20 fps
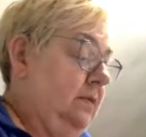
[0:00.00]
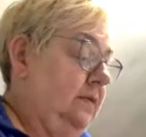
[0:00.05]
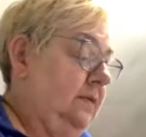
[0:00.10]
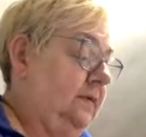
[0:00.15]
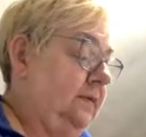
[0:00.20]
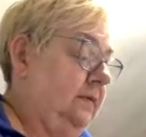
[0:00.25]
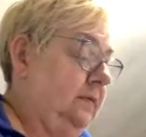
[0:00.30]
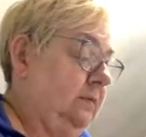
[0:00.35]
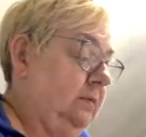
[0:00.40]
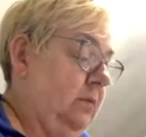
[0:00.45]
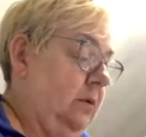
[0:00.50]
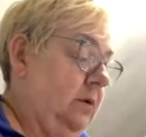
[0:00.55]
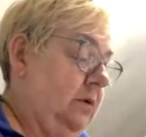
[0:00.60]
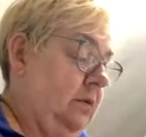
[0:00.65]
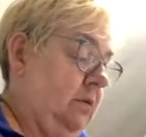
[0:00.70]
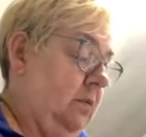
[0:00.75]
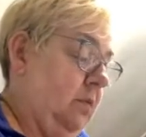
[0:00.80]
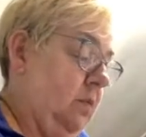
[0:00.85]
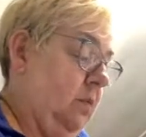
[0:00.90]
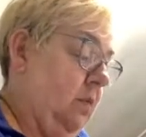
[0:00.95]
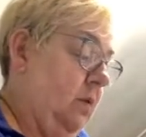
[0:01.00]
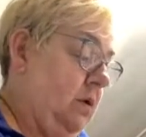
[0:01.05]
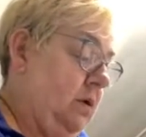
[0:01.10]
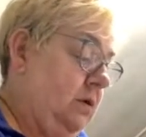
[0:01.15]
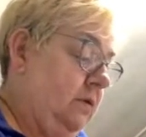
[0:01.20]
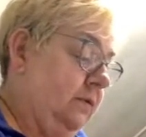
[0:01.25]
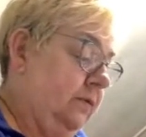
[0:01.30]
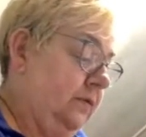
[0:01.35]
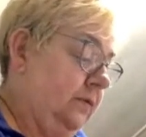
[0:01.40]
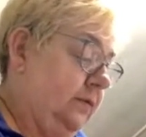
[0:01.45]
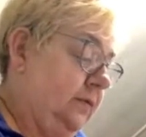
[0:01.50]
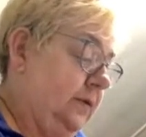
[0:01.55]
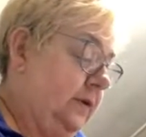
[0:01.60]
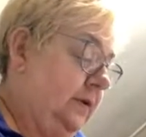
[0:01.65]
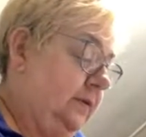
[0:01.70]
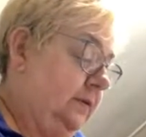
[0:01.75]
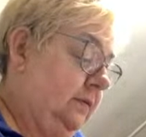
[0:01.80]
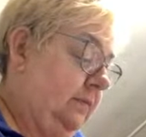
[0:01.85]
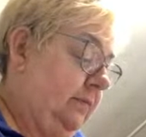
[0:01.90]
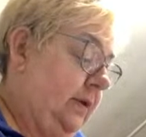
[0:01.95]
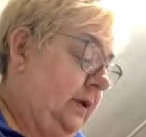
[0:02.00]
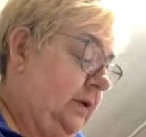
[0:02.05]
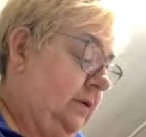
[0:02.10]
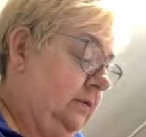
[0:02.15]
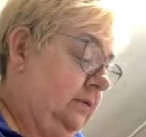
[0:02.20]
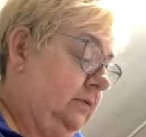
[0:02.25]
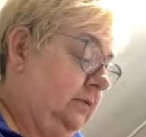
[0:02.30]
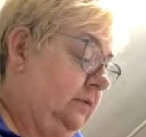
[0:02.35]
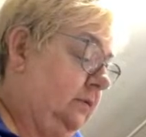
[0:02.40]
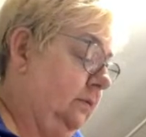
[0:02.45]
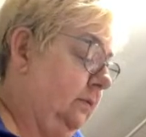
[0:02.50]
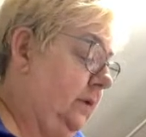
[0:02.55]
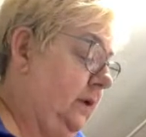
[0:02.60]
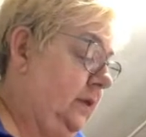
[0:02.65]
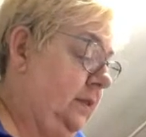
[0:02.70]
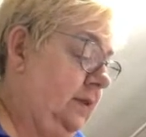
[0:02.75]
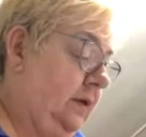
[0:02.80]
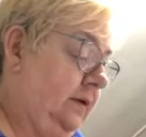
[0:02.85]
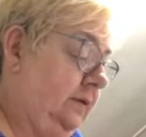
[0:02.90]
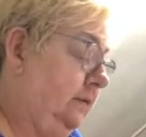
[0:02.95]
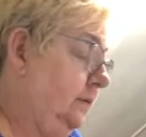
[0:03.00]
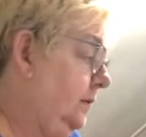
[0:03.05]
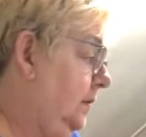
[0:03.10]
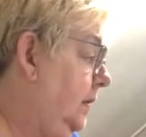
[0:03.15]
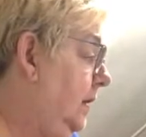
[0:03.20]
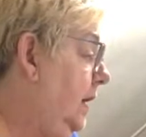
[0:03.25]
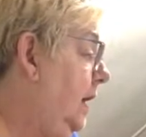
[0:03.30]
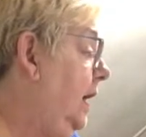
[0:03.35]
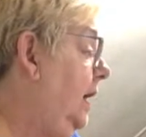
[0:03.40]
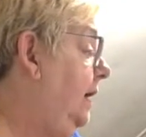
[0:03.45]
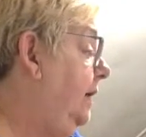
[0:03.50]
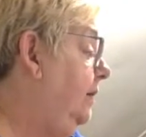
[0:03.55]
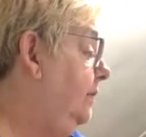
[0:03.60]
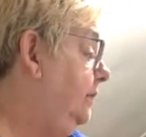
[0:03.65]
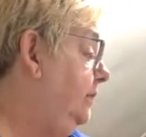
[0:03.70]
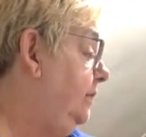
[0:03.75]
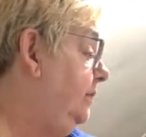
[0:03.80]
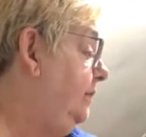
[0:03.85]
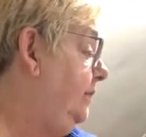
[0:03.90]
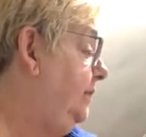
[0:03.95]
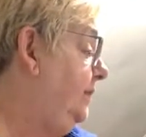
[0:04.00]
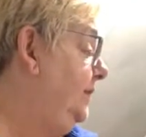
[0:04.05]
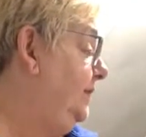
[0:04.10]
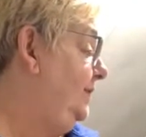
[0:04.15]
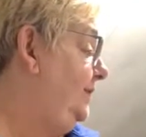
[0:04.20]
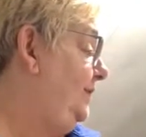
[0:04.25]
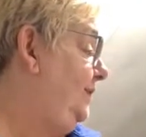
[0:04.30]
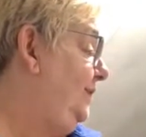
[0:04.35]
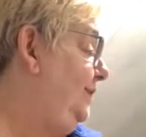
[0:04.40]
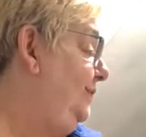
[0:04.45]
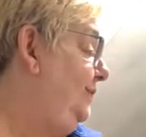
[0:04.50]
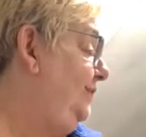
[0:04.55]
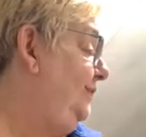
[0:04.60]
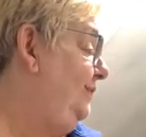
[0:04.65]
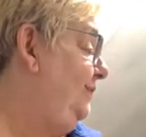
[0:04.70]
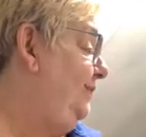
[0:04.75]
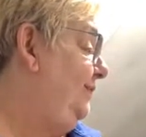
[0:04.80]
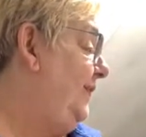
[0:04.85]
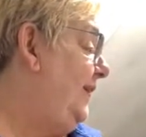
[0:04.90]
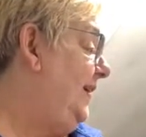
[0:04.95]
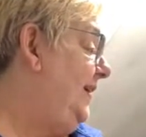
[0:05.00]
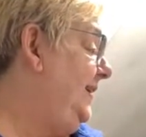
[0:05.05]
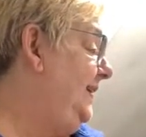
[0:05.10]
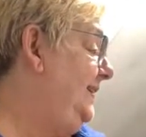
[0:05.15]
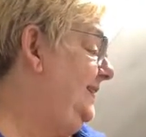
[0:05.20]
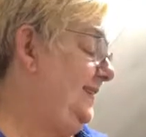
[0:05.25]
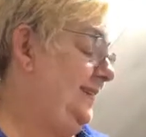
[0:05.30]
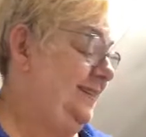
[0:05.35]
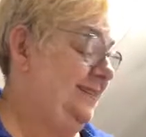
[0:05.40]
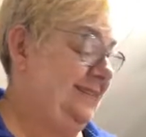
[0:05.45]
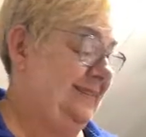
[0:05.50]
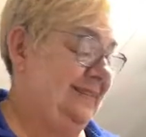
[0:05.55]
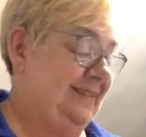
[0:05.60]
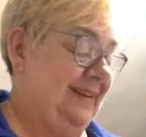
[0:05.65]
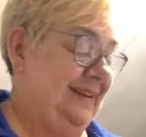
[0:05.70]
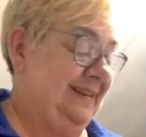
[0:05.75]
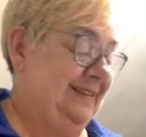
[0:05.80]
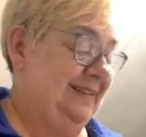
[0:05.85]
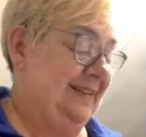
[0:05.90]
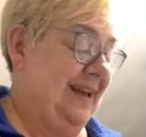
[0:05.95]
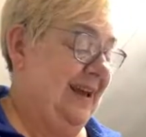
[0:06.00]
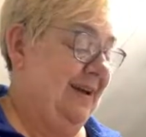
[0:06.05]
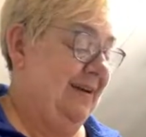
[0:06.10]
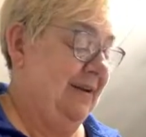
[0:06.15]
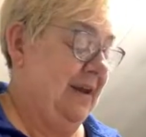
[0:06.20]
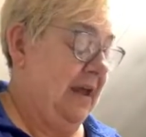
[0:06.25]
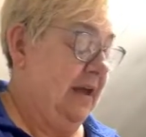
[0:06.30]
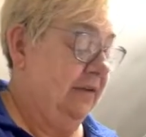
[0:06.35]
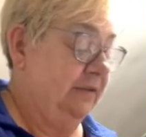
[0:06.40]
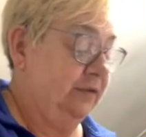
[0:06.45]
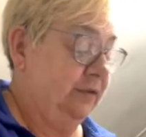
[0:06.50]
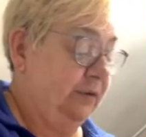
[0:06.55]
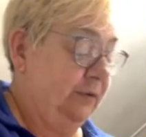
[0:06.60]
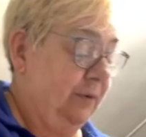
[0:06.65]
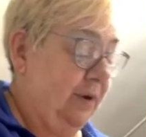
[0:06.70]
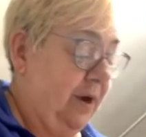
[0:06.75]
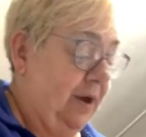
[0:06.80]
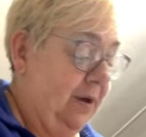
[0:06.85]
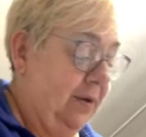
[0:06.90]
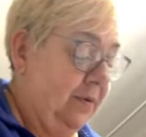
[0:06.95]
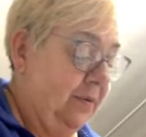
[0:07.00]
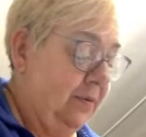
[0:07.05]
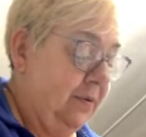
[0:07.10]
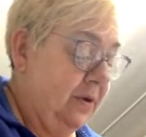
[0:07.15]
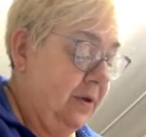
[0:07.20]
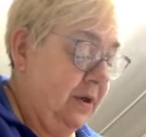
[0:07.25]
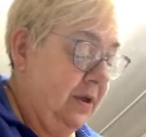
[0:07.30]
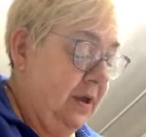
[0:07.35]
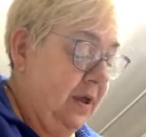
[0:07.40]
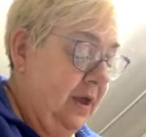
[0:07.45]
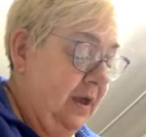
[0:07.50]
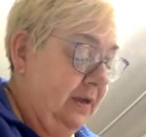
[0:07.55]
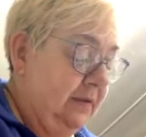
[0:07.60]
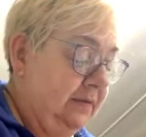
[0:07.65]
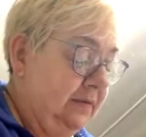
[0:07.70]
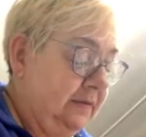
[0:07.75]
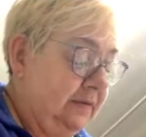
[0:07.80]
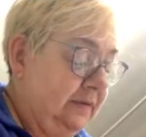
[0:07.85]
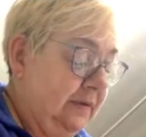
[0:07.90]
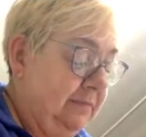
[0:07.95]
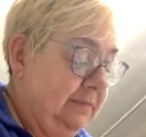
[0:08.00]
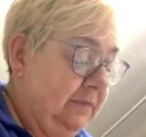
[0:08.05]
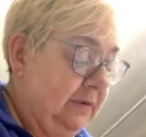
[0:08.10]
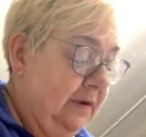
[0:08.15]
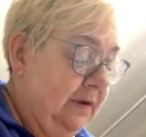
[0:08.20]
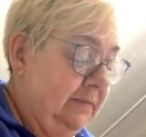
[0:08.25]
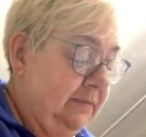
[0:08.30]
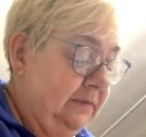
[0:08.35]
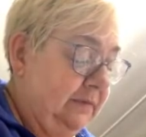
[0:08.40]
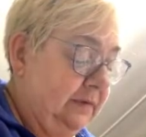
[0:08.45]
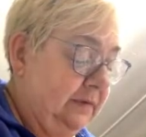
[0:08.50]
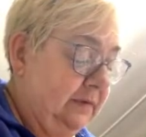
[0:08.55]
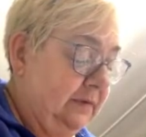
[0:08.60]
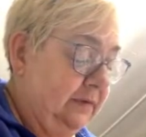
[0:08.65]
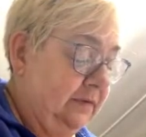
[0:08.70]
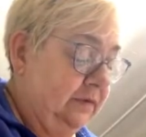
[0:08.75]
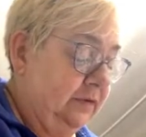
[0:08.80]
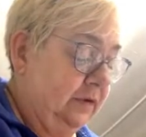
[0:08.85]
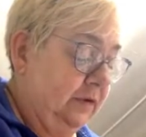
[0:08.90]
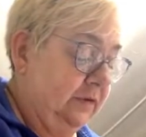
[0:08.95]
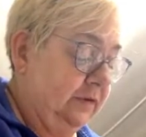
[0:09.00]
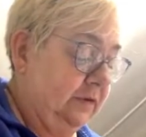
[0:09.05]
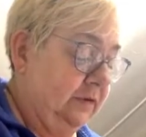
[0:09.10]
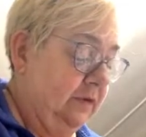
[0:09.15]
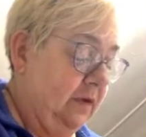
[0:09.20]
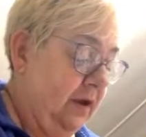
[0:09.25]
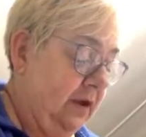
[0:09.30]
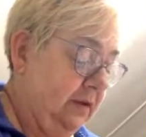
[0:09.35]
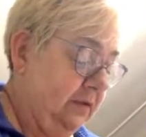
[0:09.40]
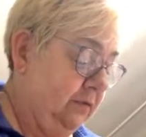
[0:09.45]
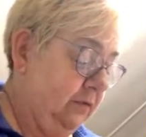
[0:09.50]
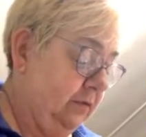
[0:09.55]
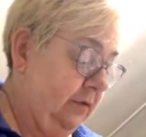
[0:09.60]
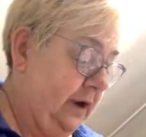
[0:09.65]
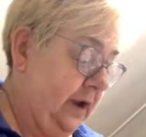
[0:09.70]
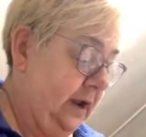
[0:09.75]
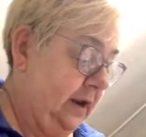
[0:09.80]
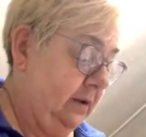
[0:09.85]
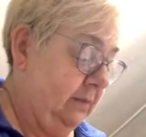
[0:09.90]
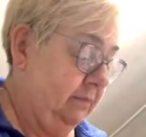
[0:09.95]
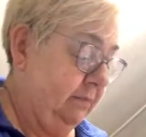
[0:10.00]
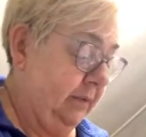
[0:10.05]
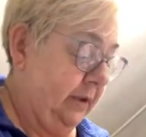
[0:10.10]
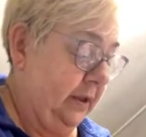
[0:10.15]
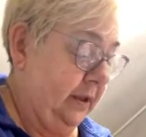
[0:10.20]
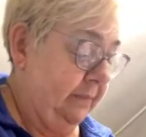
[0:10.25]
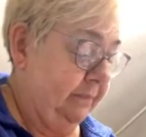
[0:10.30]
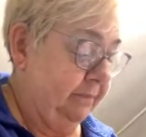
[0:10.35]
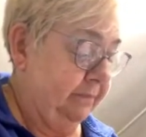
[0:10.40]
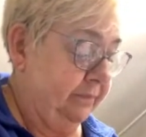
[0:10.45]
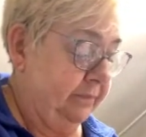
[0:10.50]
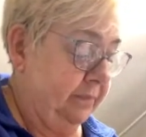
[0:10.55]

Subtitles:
This is one of the wonderful things about doing these live is you find these things out as you go. And sometimes it's just not great, but